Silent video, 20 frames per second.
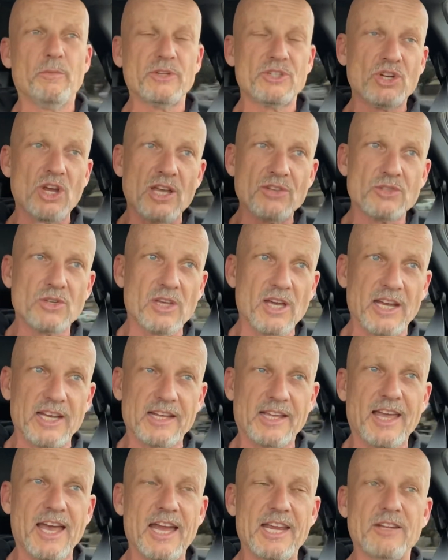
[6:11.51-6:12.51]
But you also gotta
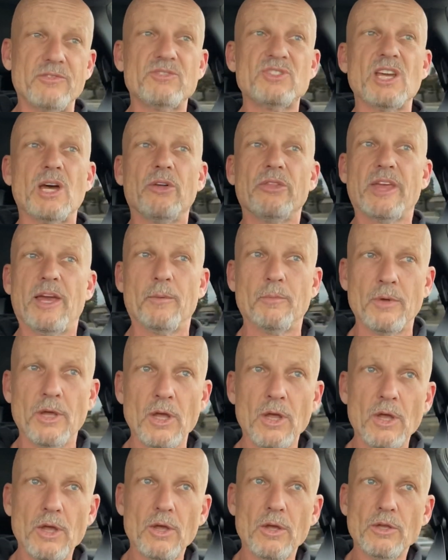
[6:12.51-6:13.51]
kind of tell them,
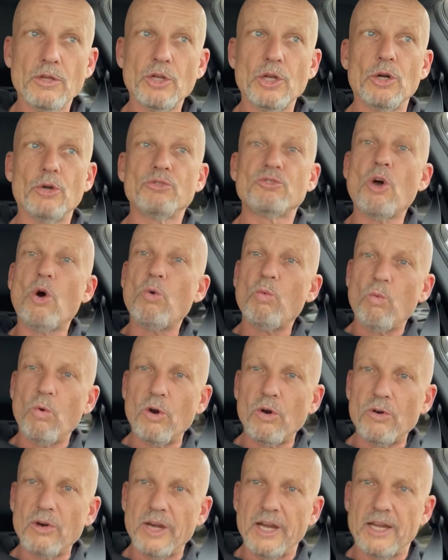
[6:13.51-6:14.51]
you know, don't
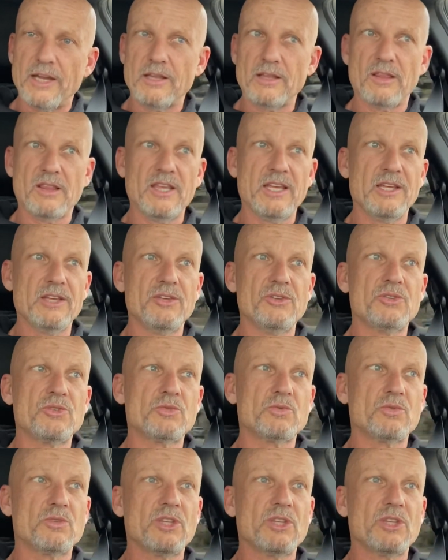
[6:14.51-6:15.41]
worry. These